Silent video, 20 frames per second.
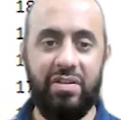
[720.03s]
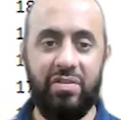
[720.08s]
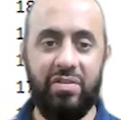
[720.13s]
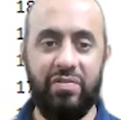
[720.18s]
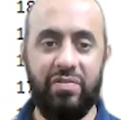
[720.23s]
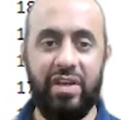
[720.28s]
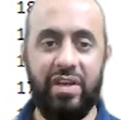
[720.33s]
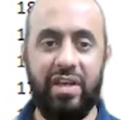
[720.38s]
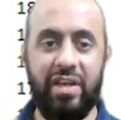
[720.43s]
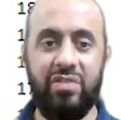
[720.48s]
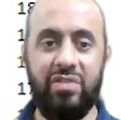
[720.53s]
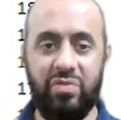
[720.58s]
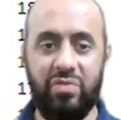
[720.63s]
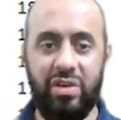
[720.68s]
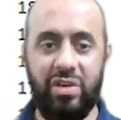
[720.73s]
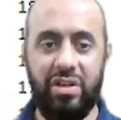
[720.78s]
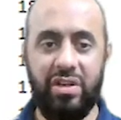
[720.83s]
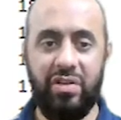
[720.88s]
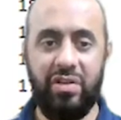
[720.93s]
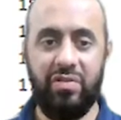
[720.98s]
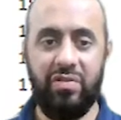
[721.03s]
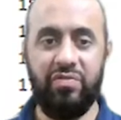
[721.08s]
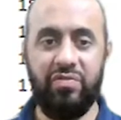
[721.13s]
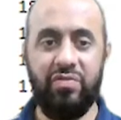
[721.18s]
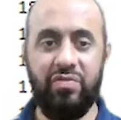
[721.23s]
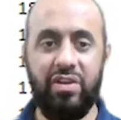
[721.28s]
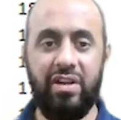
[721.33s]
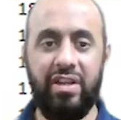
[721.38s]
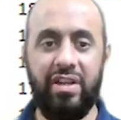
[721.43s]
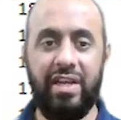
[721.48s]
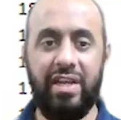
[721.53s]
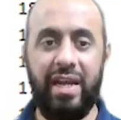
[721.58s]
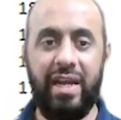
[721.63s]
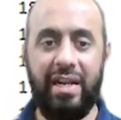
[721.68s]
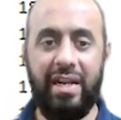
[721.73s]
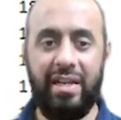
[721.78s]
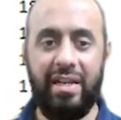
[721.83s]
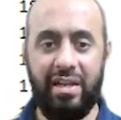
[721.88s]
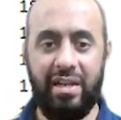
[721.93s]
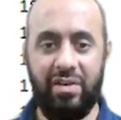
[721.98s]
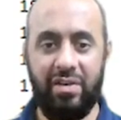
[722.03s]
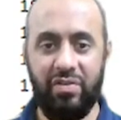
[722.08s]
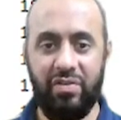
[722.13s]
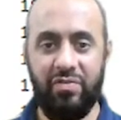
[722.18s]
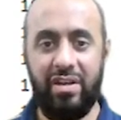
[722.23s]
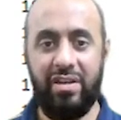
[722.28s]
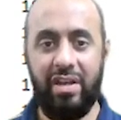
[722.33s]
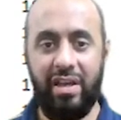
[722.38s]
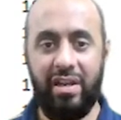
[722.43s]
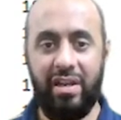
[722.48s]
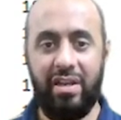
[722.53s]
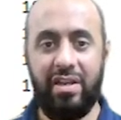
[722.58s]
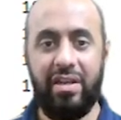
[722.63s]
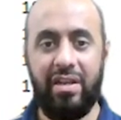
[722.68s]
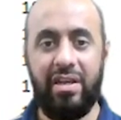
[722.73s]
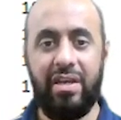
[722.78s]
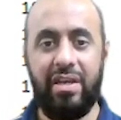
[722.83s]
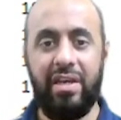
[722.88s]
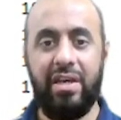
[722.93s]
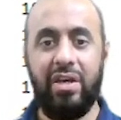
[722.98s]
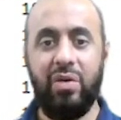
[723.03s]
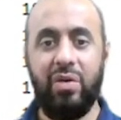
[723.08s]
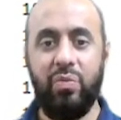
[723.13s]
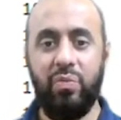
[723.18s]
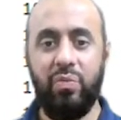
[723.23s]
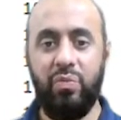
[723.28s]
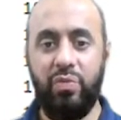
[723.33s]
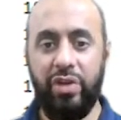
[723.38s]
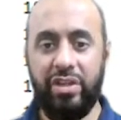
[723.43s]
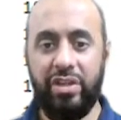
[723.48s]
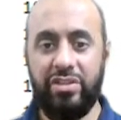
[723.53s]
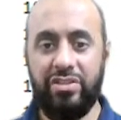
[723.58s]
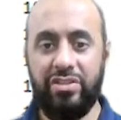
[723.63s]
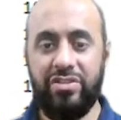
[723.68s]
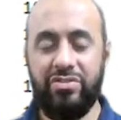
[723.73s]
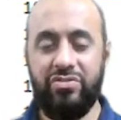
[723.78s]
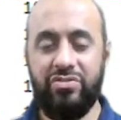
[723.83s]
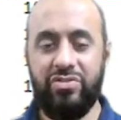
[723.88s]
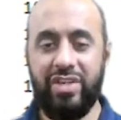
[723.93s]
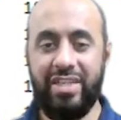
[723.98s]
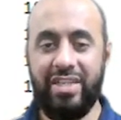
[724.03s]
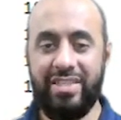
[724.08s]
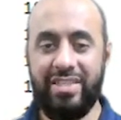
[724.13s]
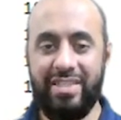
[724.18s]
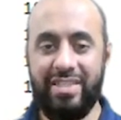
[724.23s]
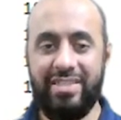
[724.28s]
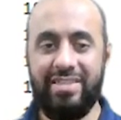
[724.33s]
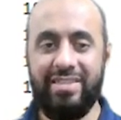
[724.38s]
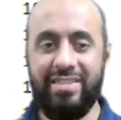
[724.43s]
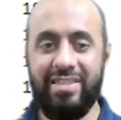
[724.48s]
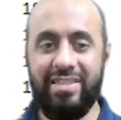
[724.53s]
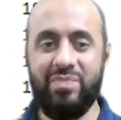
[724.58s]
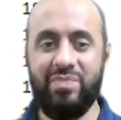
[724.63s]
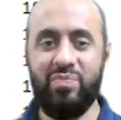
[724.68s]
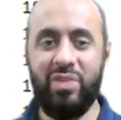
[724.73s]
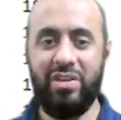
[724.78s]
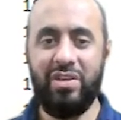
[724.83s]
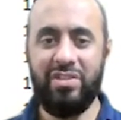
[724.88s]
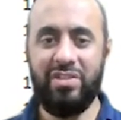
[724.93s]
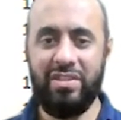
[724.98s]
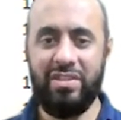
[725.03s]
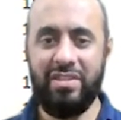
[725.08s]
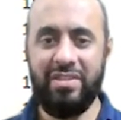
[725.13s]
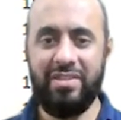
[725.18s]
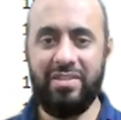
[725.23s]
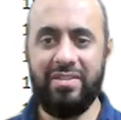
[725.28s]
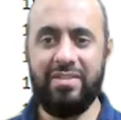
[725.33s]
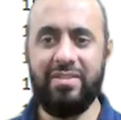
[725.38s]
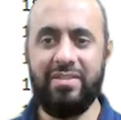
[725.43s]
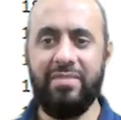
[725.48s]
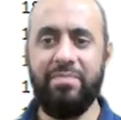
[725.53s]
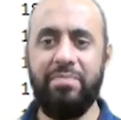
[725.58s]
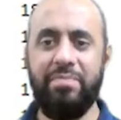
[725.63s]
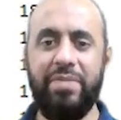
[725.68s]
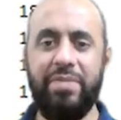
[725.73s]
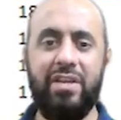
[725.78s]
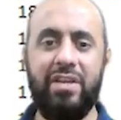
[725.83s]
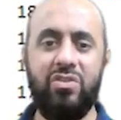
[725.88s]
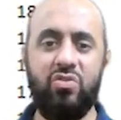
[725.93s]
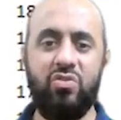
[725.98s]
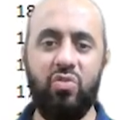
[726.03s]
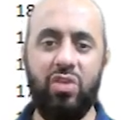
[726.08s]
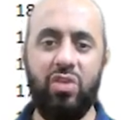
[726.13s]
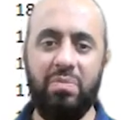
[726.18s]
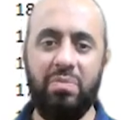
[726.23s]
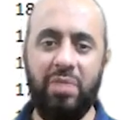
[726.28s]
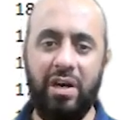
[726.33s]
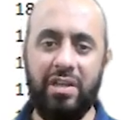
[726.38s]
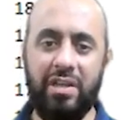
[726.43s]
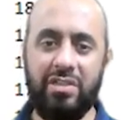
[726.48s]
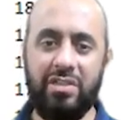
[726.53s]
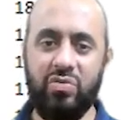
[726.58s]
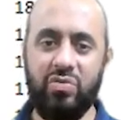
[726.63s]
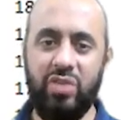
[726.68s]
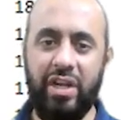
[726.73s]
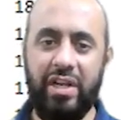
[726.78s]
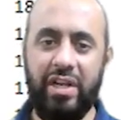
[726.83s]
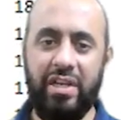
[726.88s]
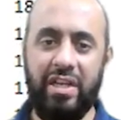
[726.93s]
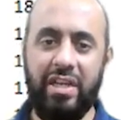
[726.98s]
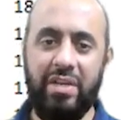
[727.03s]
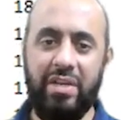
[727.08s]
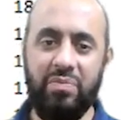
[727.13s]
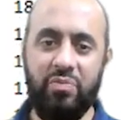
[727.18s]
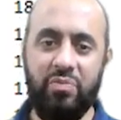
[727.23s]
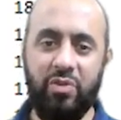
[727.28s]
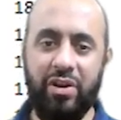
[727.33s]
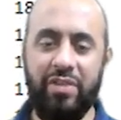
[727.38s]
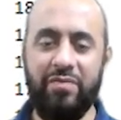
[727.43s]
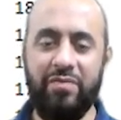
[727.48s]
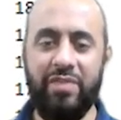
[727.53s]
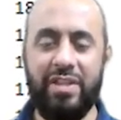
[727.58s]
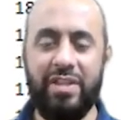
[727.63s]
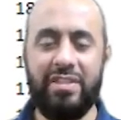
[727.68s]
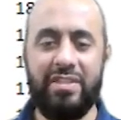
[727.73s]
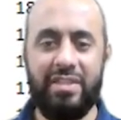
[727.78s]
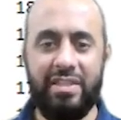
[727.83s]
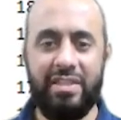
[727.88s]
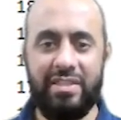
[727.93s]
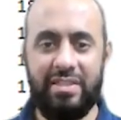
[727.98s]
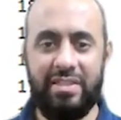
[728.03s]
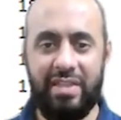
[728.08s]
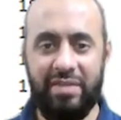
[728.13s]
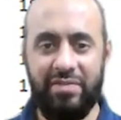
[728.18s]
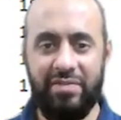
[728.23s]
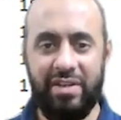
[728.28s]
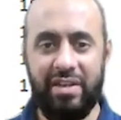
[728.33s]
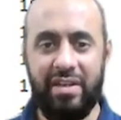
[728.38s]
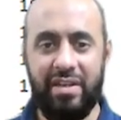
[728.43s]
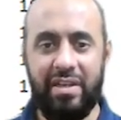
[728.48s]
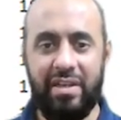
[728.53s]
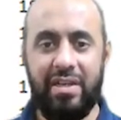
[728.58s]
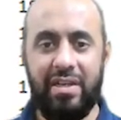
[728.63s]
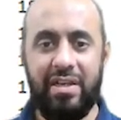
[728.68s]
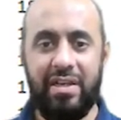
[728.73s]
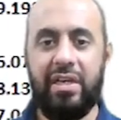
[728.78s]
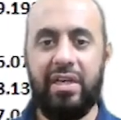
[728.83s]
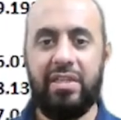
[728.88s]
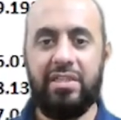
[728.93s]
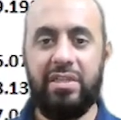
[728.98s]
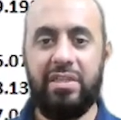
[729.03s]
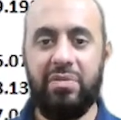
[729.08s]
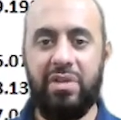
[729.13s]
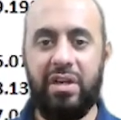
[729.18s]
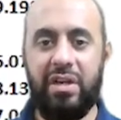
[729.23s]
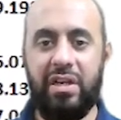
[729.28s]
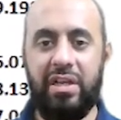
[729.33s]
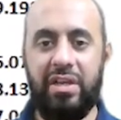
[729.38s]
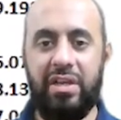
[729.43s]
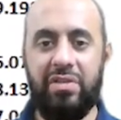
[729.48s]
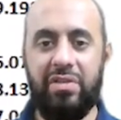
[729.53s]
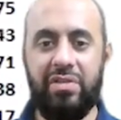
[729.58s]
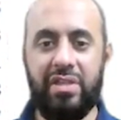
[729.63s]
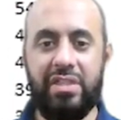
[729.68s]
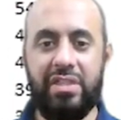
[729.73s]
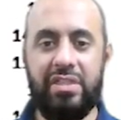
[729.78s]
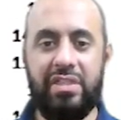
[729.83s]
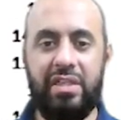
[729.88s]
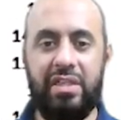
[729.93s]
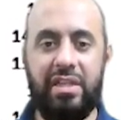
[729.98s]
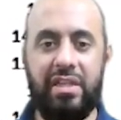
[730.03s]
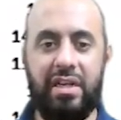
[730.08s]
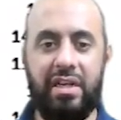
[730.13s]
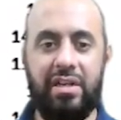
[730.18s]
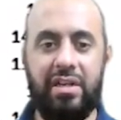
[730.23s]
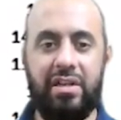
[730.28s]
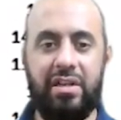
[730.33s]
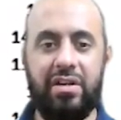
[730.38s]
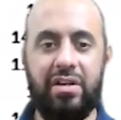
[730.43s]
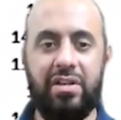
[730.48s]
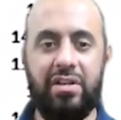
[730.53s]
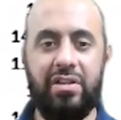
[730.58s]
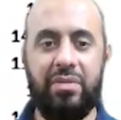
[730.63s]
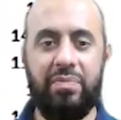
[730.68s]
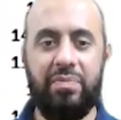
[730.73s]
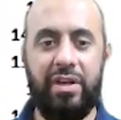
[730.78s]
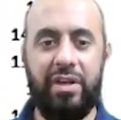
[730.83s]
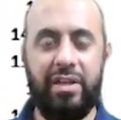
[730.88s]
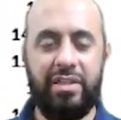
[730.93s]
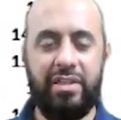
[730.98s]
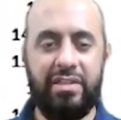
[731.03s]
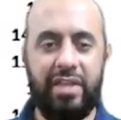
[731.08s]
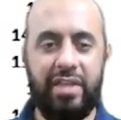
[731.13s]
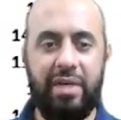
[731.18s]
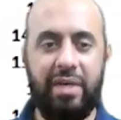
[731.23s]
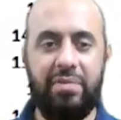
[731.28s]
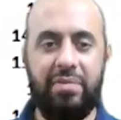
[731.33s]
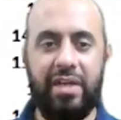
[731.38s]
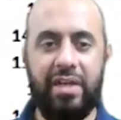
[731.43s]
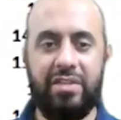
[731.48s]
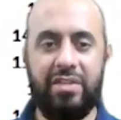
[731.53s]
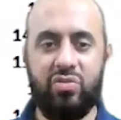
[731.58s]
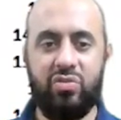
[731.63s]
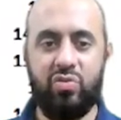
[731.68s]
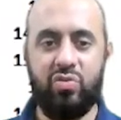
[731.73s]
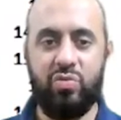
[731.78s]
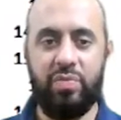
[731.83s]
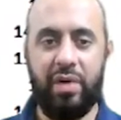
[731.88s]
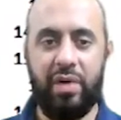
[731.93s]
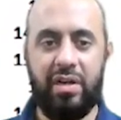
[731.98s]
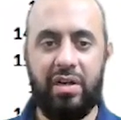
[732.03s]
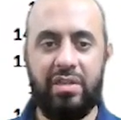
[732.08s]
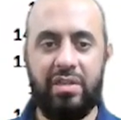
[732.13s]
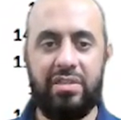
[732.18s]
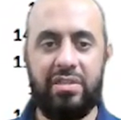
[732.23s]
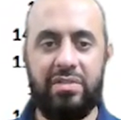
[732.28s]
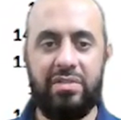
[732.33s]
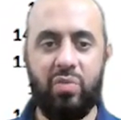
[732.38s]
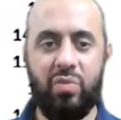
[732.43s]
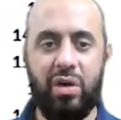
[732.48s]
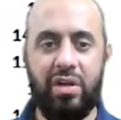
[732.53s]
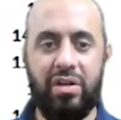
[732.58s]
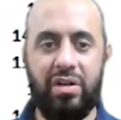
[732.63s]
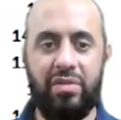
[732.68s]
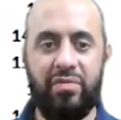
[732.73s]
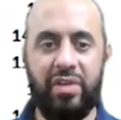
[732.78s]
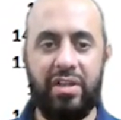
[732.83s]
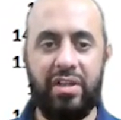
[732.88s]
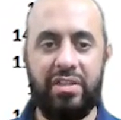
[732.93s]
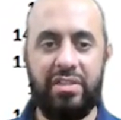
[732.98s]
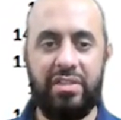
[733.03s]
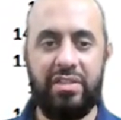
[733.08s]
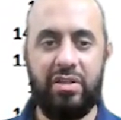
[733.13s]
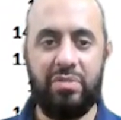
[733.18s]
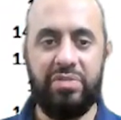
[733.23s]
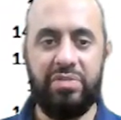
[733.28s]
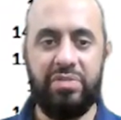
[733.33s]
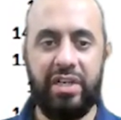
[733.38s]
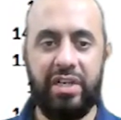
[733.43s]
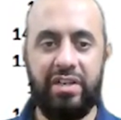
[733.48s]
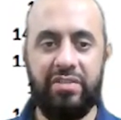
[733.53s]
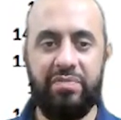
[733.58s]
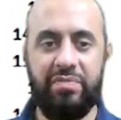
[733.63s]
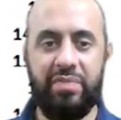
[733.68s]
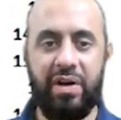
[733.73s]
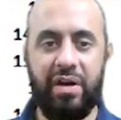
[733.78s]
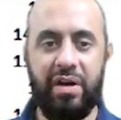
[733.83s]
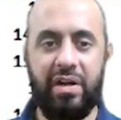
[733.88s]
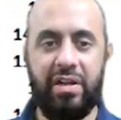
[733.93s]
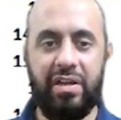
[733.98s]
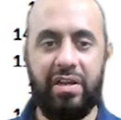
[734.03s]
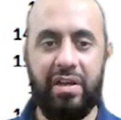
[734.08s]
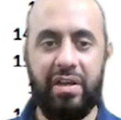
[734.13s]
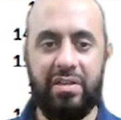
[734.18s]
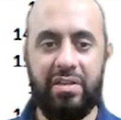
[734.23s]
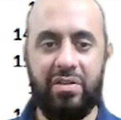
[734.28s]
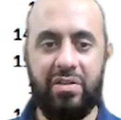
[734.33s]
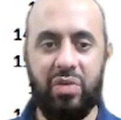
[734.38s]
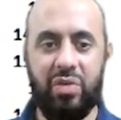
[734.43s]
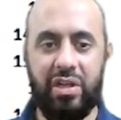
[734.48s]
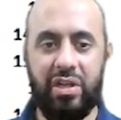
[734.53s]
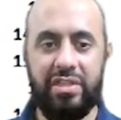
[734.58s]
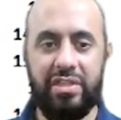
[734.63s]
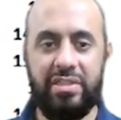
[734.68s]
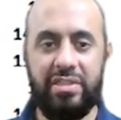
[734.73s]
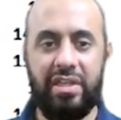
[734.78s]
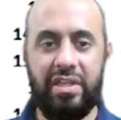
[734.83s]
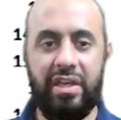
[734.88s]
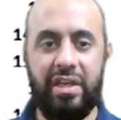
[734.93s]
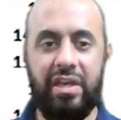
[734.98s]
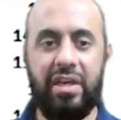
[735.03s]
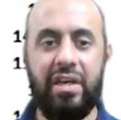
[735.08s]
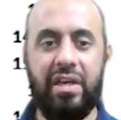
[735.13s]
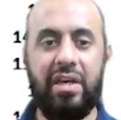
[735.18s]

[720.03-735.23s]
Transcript: out of 10, 20 out of 20, and 10 out of 10, which raises this person's total marks to 18.167. Similarly, you can see that uh, the mid exam has two parts. One uh, one is the objective part, the other one is the